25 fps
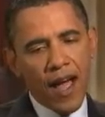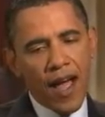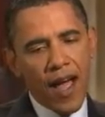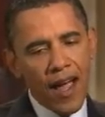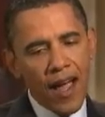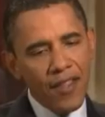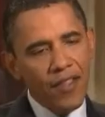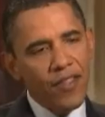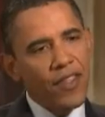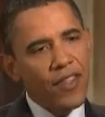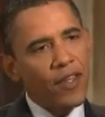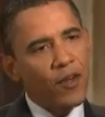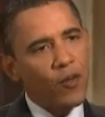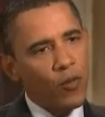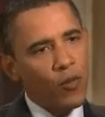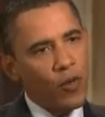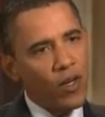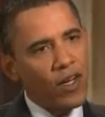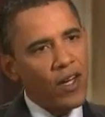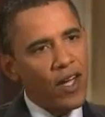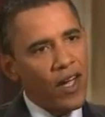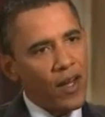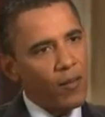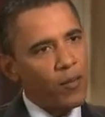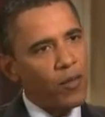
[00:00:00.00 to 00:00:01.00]
I think
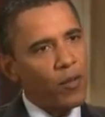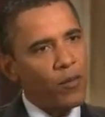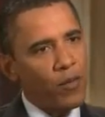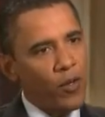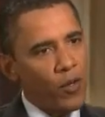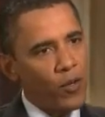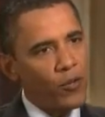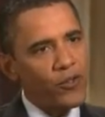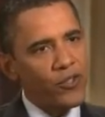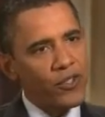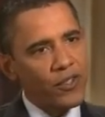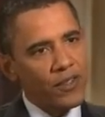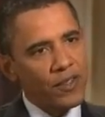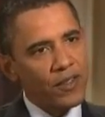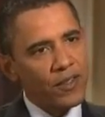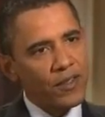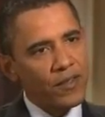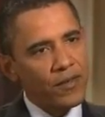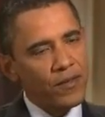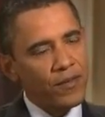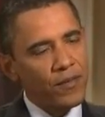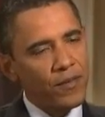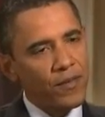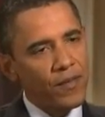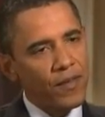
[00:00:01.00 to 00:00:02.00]
what I'm proposing
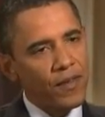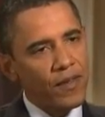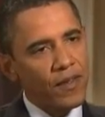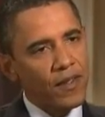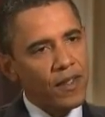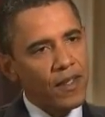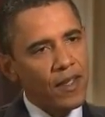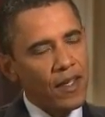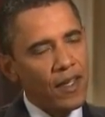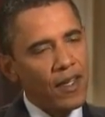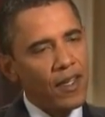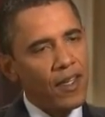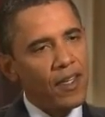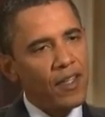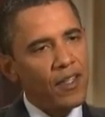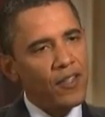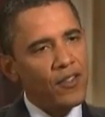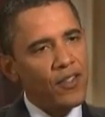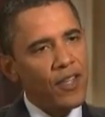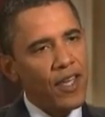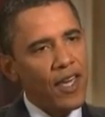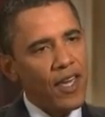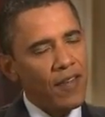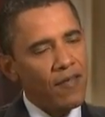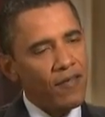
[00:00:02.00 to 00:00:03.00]

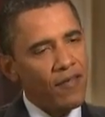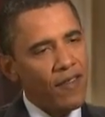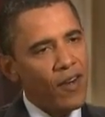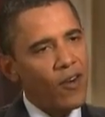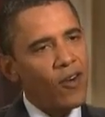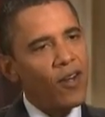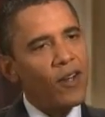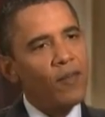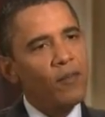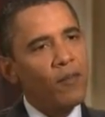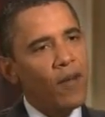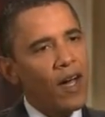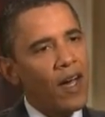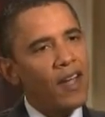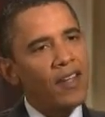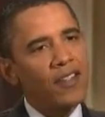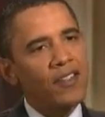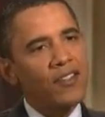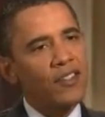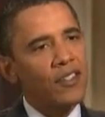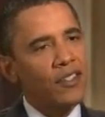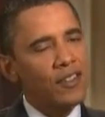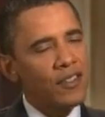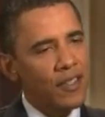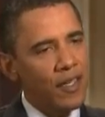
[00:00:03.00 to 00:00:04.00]
is a very
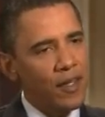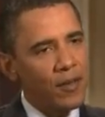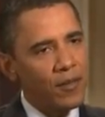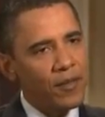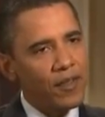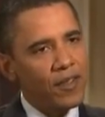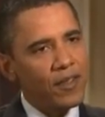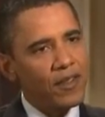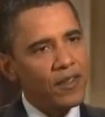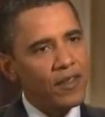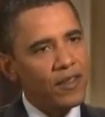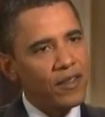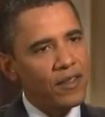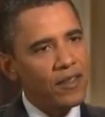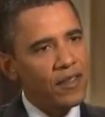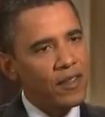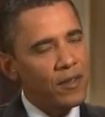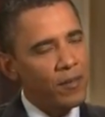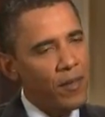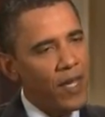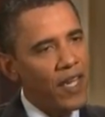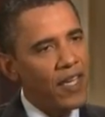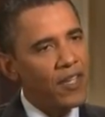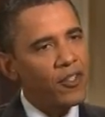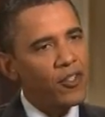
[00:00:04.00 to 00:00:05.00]
modest attempt
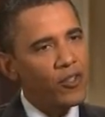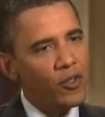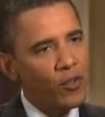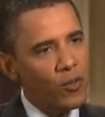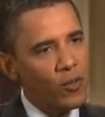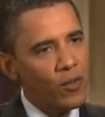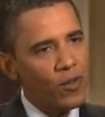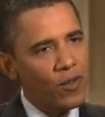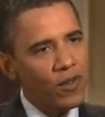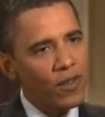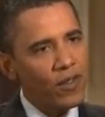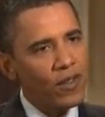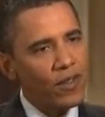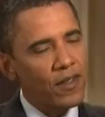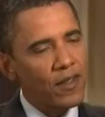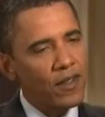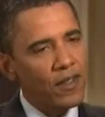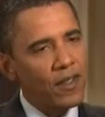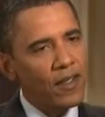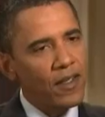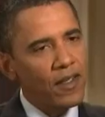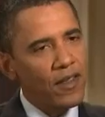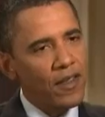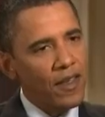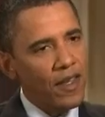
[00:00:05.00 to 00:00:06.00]
to make sure
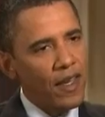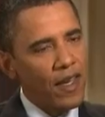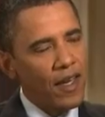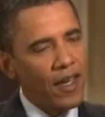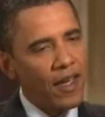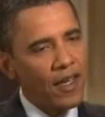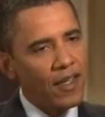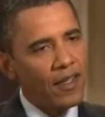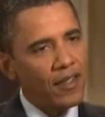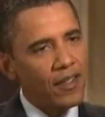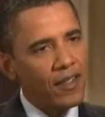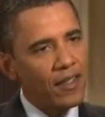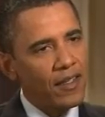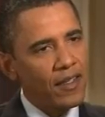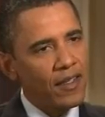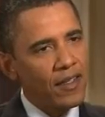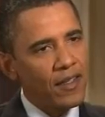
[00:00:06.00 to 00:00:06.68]
that